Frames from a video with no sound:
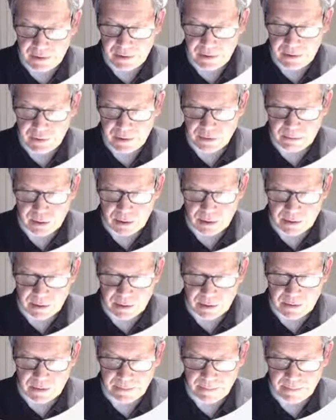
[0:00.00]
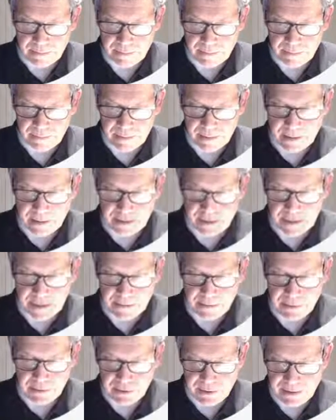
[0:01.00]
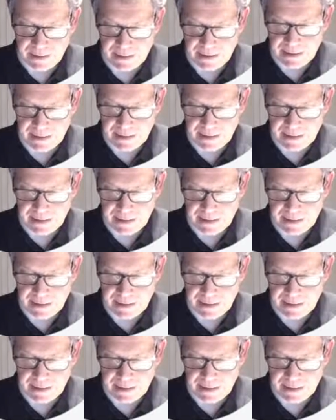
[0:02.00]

into the bot. Takes me to that